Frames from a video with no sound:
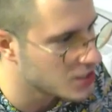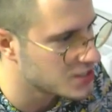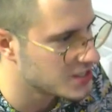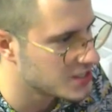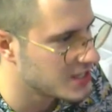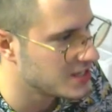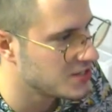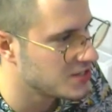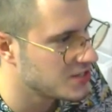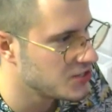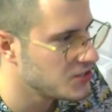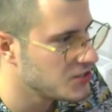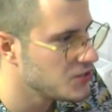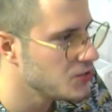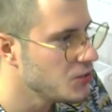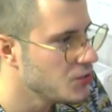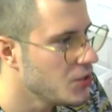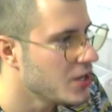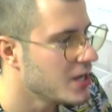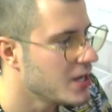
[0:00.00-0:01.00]
the
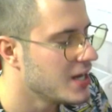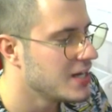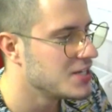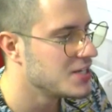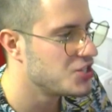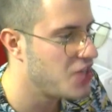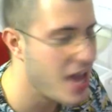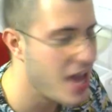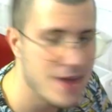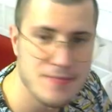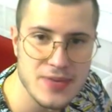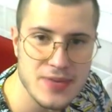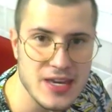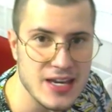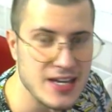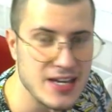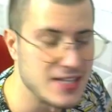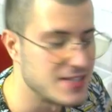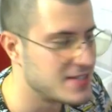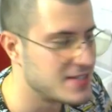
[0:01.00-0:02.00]
new
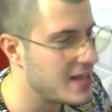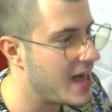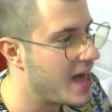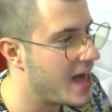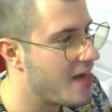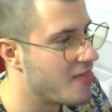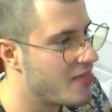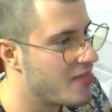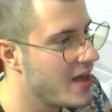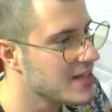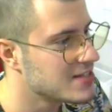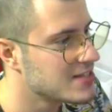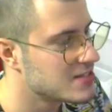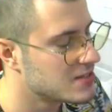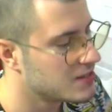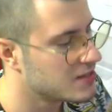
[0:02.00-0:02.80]
champions. And that's